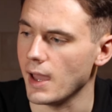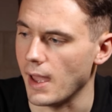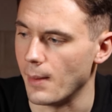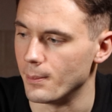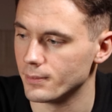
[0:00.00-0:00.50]

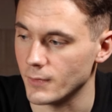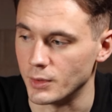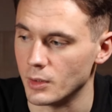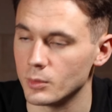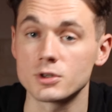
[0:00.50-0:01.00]
No, we
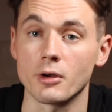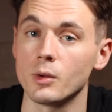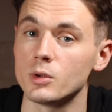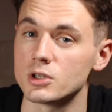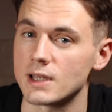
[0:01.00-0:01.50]
don't. Sorry,
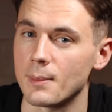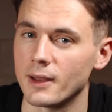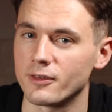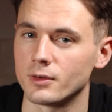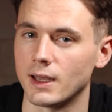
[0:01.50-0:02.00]
we just get
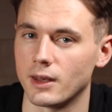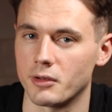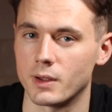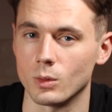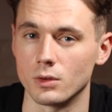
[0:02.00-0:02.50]
platform 9
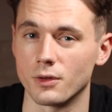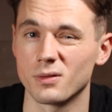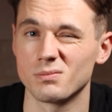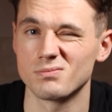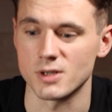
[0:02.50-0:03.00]
3/4.
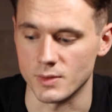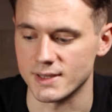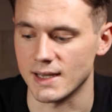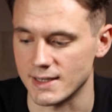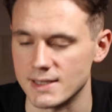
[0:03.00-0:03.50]
So it's
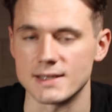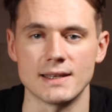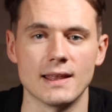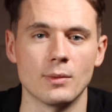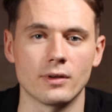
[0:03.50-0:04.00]
nice to see
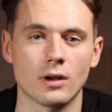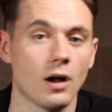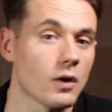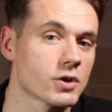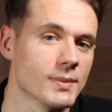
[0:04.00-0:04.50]
that we've got
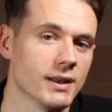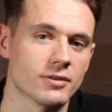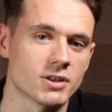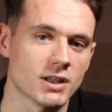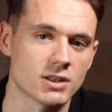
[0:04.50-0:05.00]
Hogsmeade
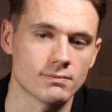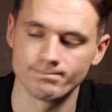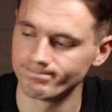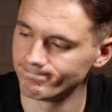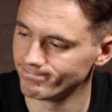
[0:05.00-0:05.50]
for a change.
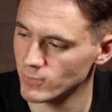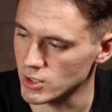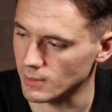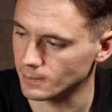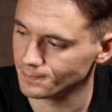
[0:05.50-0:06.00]

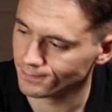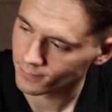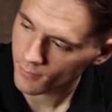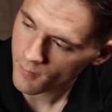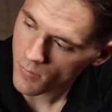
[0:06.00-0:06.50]
So
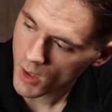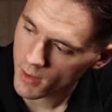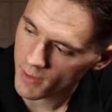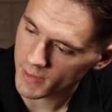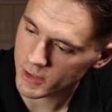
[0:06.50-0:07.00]

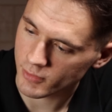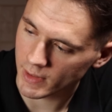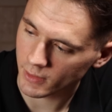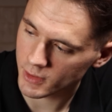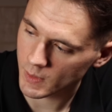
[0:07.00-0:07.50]
I think it's really
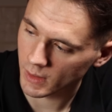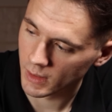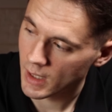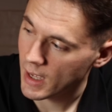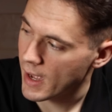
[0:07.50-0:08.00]
good as well.
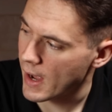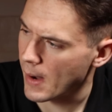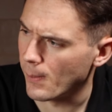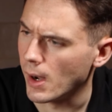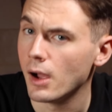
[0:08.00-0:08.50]

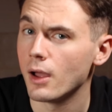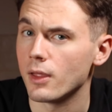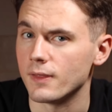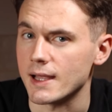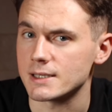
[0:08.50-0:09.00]

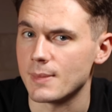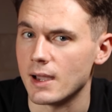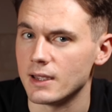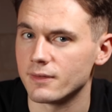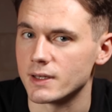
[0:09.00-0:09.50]
That's about
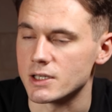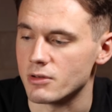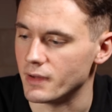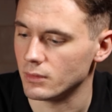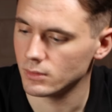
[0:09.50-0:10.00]
it for this
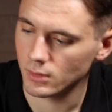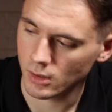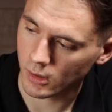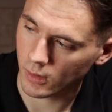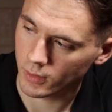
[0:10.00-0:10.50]
review
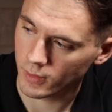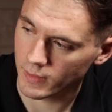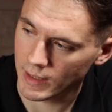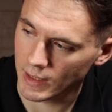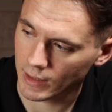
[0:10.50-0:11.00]
on
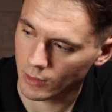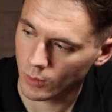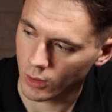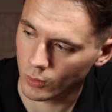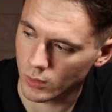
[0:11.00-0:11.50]
the Lego
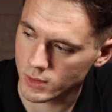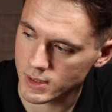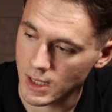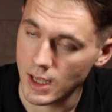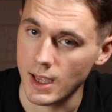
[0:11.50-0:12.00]
Hogwarts
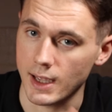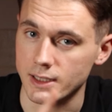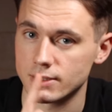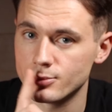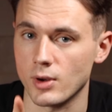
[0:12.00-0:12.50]

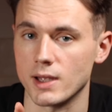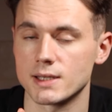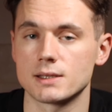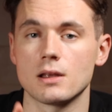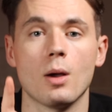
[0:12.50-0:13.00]

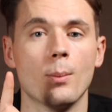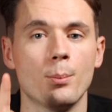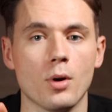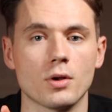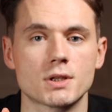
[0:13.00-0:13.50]
Express.
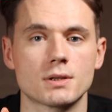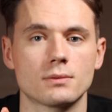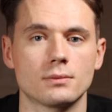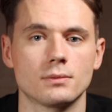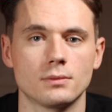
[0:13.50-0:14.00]
But
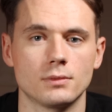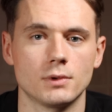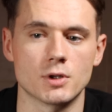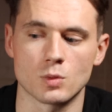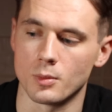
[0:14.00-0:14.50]

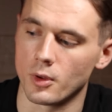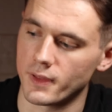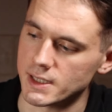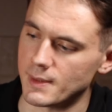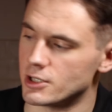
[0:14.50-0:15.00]
there's one more
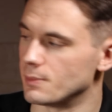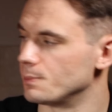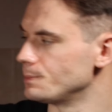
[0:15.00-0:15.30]
thing to mention.